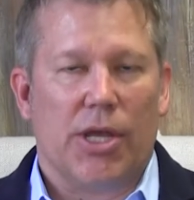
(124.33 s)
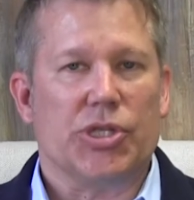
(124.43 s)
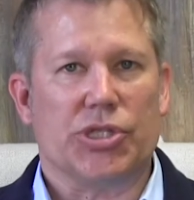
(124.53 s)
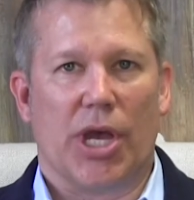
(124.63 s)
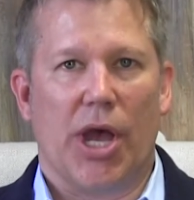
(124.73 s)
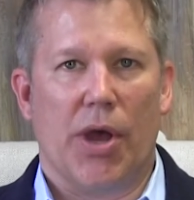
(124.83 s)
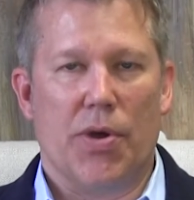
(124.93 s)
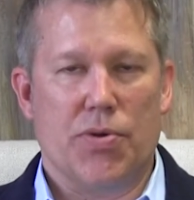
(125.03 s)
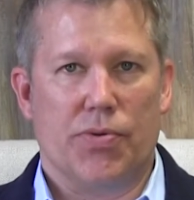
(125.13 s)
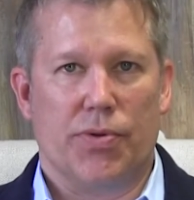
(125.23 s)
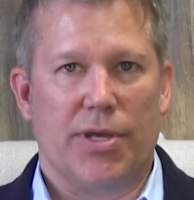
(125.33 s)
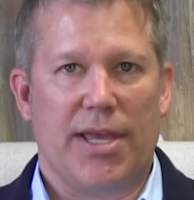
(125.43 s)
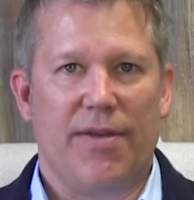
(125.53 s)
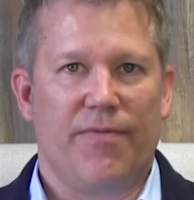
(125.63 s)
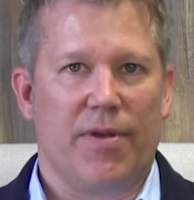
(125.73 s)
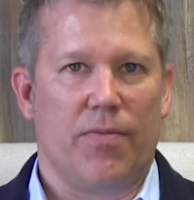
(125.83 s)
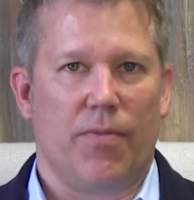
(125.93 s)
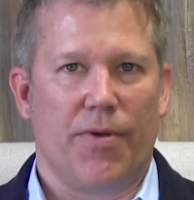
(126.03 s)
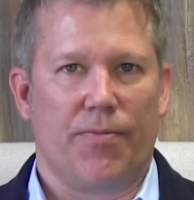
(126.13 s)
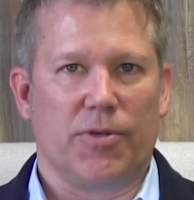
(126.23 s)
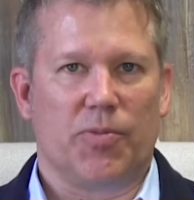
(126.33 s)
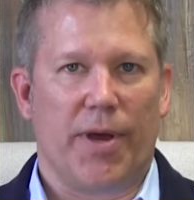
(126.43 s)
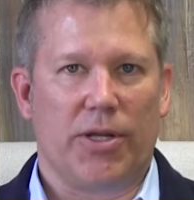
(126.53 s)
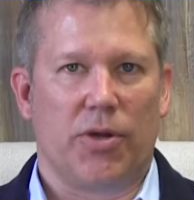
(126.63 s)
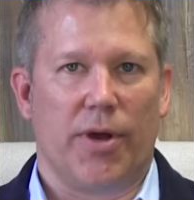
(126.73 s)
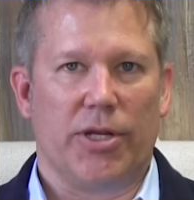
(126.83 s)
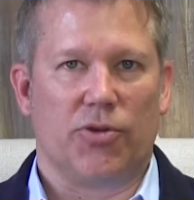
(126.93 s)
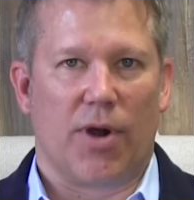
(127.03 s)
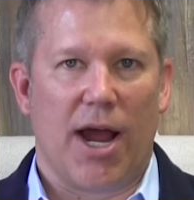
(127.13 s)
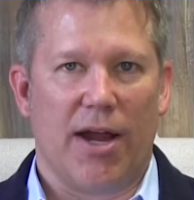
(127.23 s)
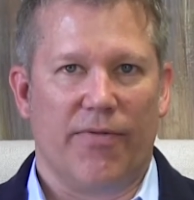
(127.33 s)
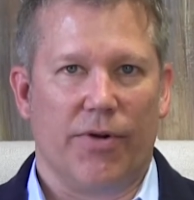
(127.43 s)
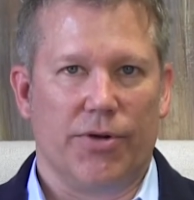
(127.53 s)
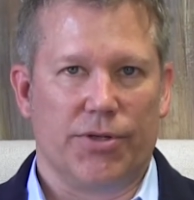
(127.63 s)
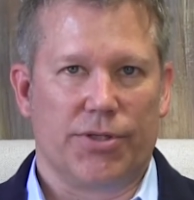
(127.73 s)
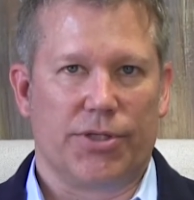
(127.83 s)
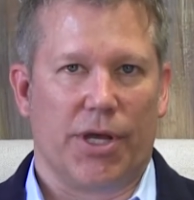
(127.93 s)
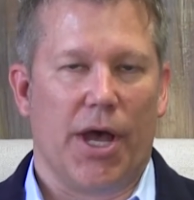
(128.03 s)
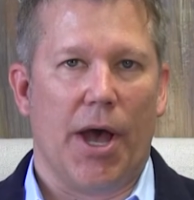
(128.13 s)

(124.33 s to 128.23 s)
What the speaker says: So even with respect to a driver's